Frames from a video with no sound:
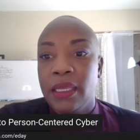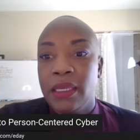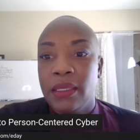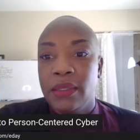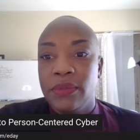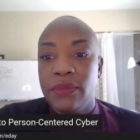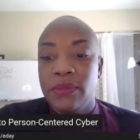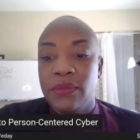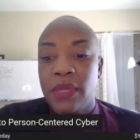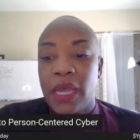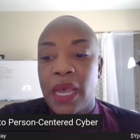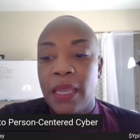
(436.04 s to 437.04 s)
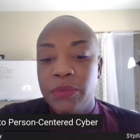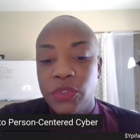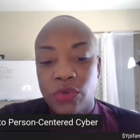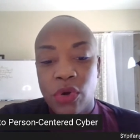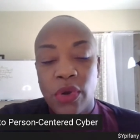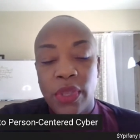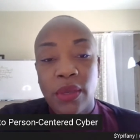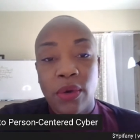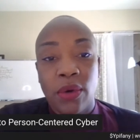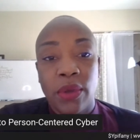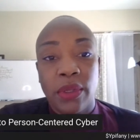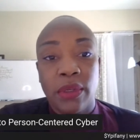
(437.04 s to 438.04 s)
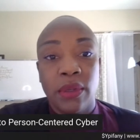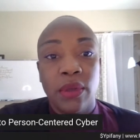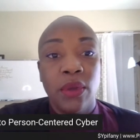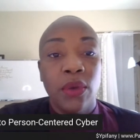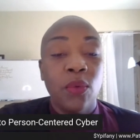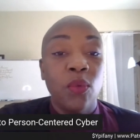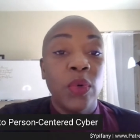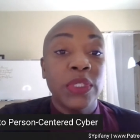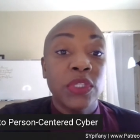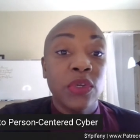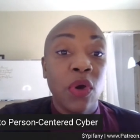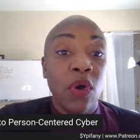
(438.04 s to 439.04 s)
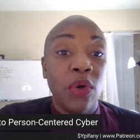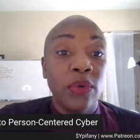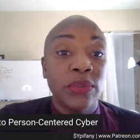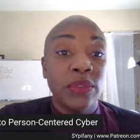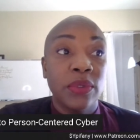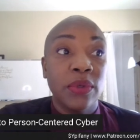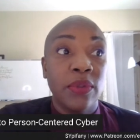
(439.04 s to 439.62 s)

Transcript: is I'm drawing on what's called